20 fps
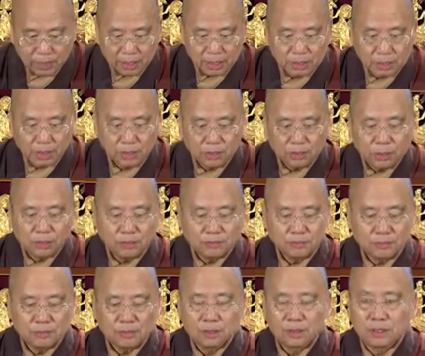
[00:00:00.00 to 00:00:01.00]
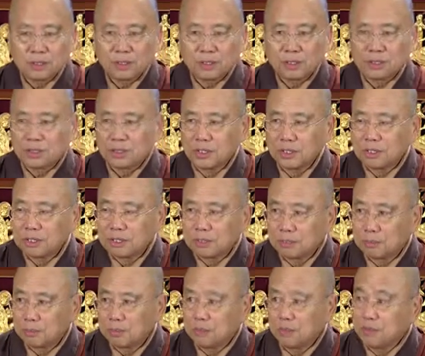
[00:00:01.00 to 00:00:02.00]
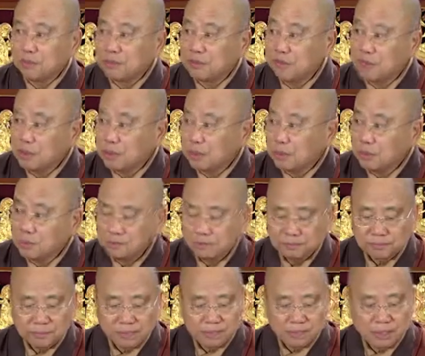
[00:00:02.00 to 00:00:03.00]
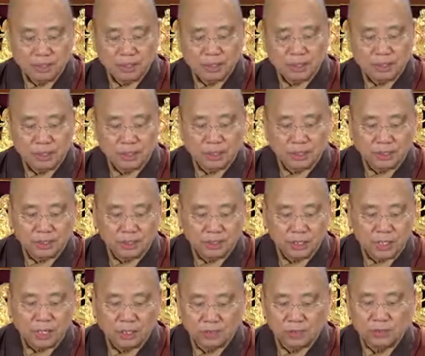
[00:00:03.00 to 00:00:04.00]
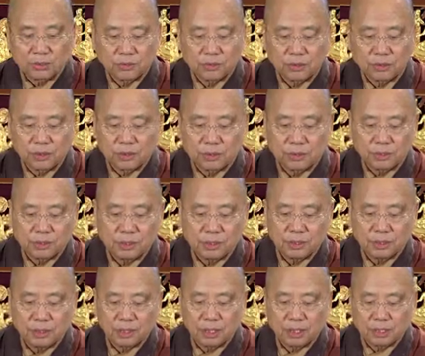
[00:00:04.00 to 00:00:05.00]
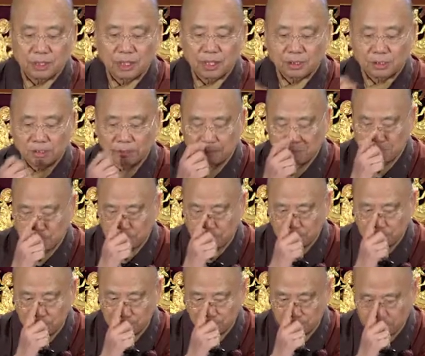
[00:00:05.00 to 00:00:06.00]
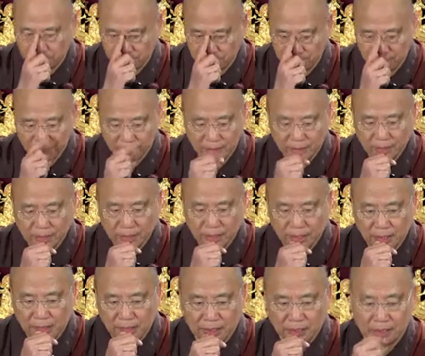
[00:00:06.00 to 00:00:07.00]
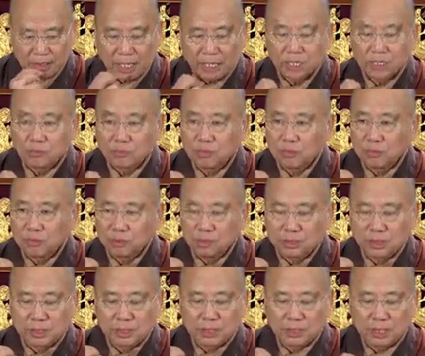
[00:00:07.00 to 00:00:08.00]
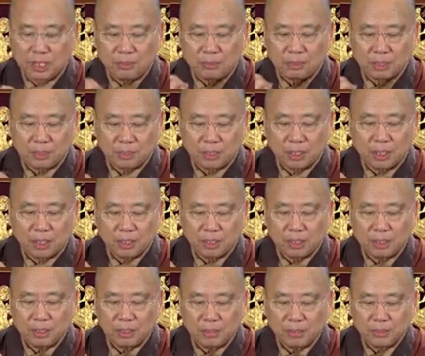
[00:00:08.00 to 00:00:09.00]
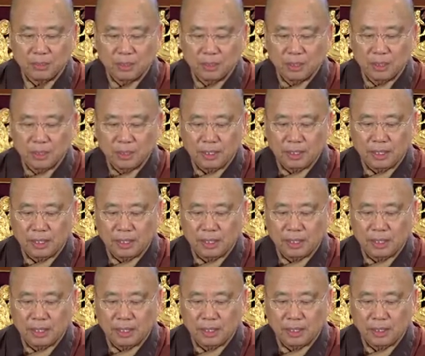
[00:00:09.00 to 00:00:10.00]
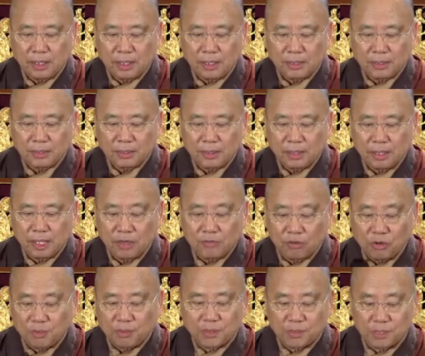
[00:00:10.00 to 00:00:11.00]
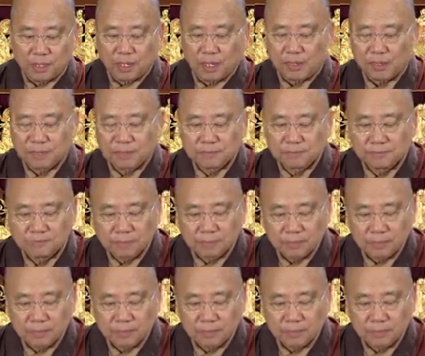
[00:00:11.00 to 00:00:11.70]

meditation, is just as a brief review, is in concentration and contemplation. The Sanskrit word is samatha and vipassana.